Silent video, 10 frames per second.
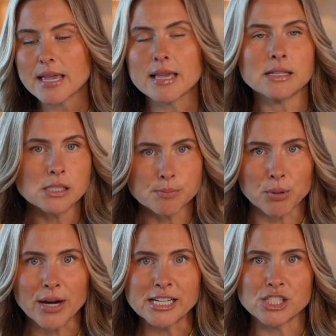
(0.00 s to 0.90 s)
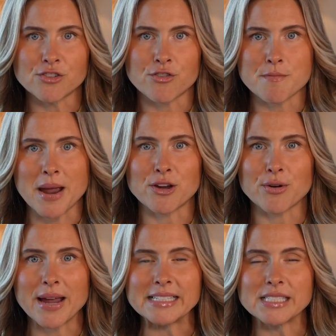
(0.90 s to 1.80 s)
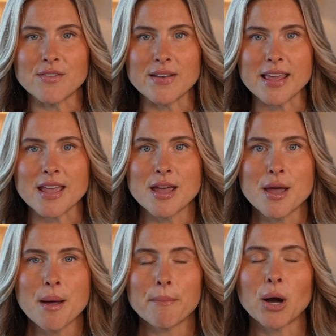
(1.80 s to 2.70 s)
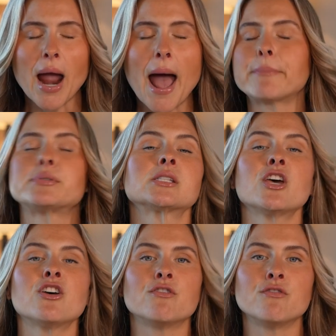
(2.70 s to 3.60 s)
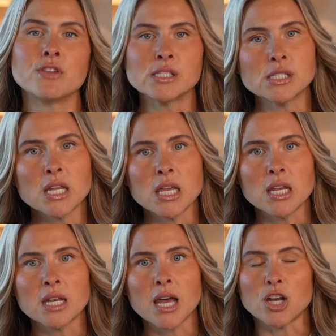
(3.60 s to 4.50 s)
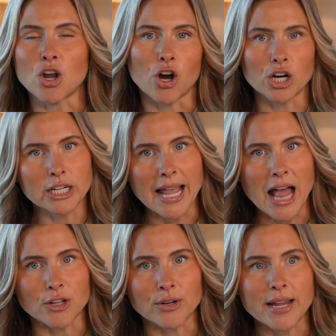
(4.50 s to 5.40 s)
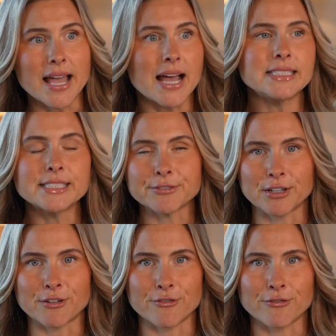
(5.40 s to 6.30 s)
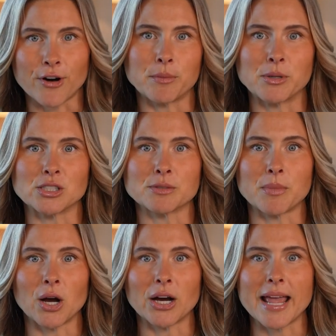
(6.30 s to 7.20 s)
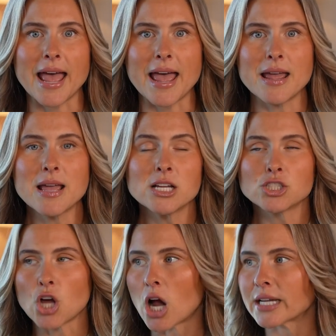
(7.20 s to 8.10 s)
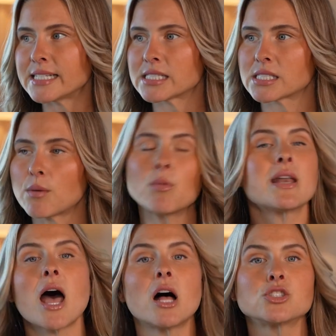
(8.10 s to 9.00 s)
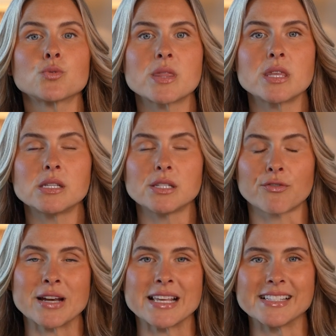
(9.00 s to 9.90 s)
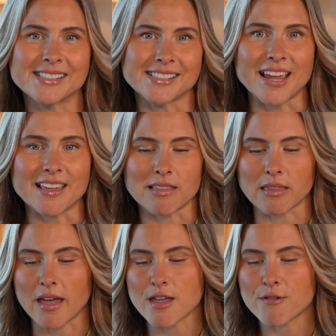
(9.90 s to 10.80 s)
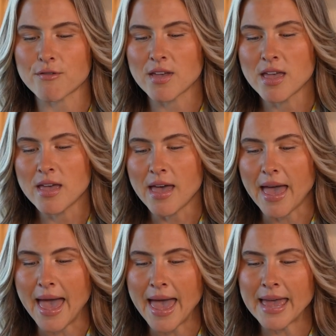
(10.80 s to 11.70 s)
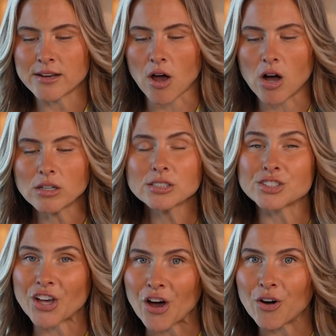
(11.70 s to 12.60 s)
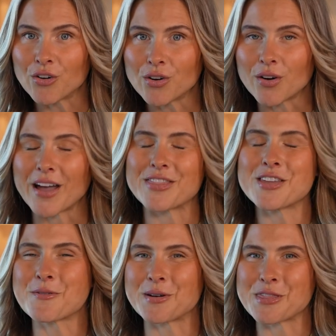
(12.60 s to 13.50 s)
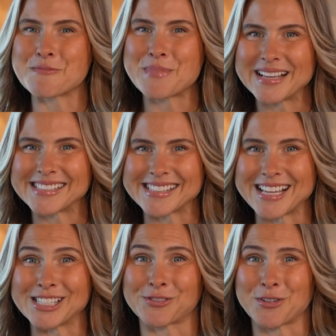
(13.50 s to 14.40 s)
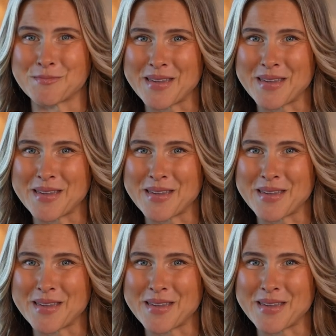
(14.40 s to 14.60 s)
Inspiration for my creativity. Perhaps visiting an art gallery, a different farmer's market, talking to someone else with a different insight in life. And also, I think one of the biggest things for